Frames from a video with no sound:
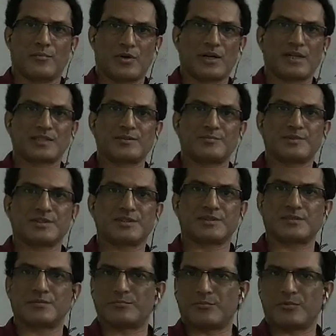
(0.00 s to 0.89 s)
Modals
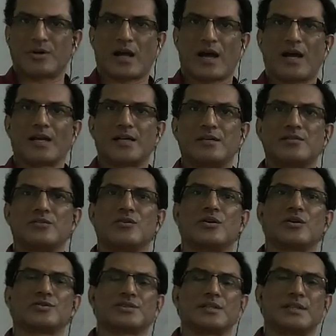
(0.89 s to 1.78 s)
means
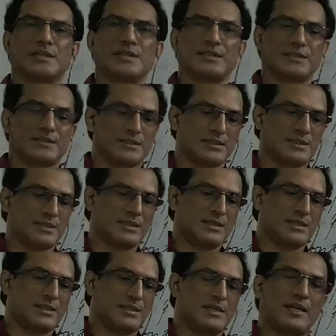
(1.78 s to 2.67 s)
modal auxiliaries
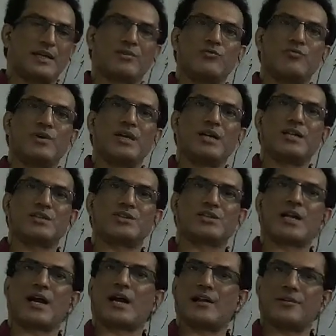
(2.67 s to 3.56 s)
like
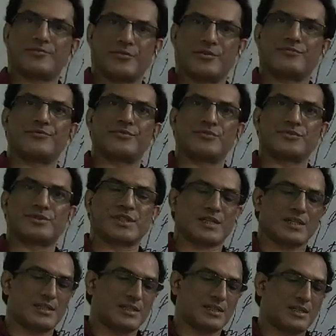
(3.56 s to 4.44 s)
will, shall for
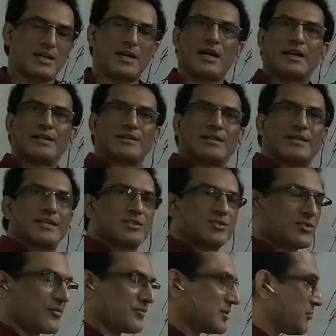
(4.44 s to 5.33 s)
future and the
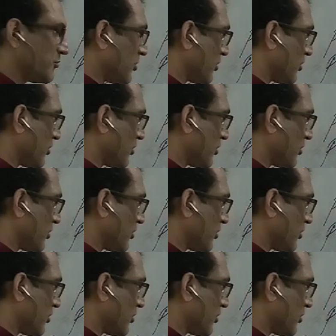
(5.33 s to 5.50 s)
rest of